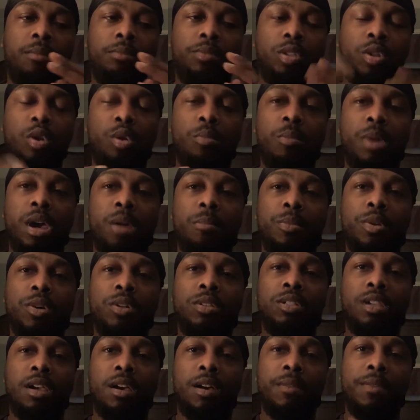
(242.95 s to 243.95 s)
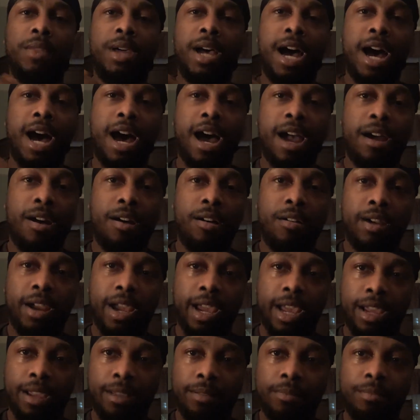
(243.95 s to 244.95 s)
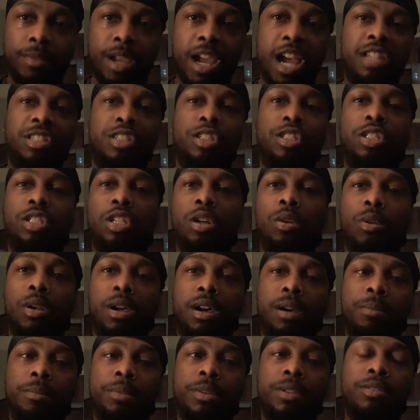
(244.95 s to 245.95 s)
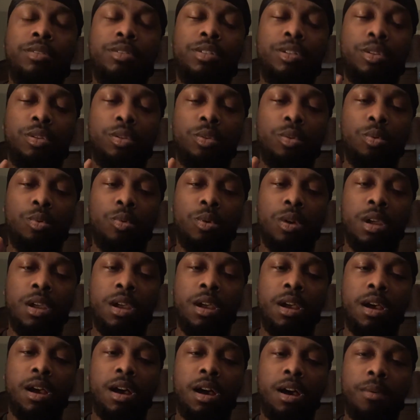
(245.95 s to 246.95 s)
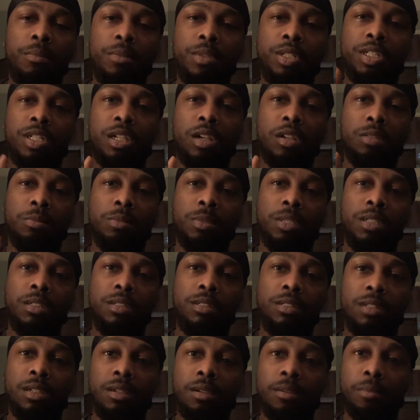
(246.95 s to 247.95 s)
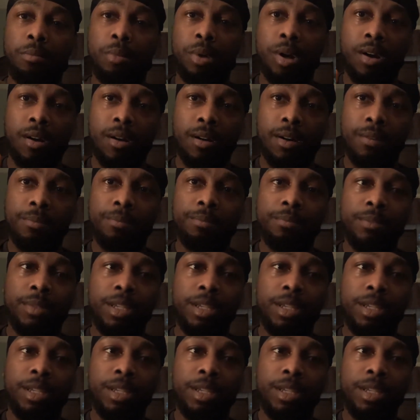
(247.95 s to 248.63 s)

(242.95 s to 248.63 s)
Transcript: two members of the IRA actually showed up to the Shelby's bar.